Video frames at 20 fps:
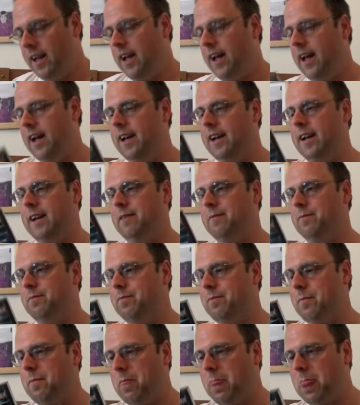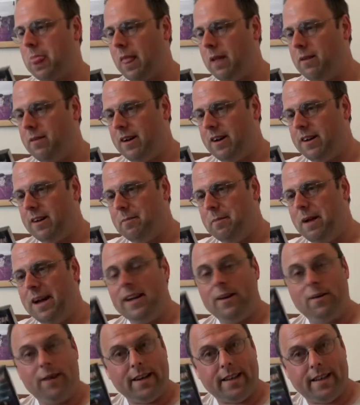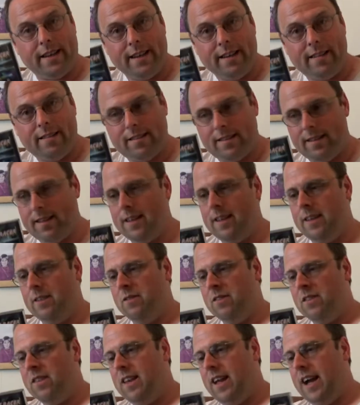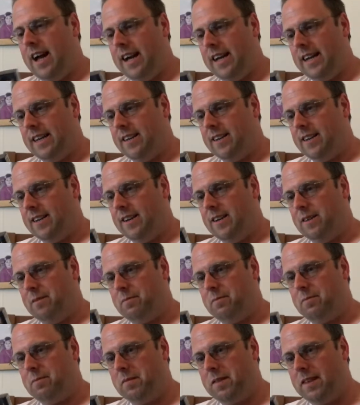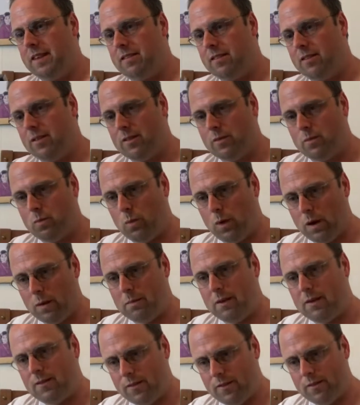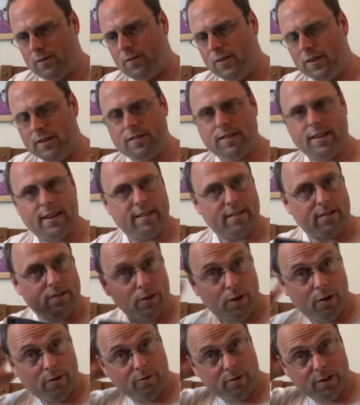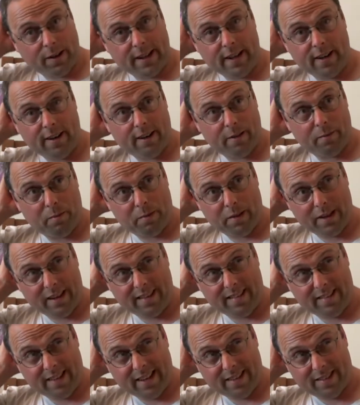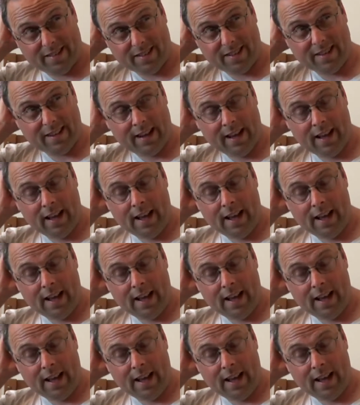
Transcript: I had a mate who had this, and this is one of the first things I saw running on a PlayStation.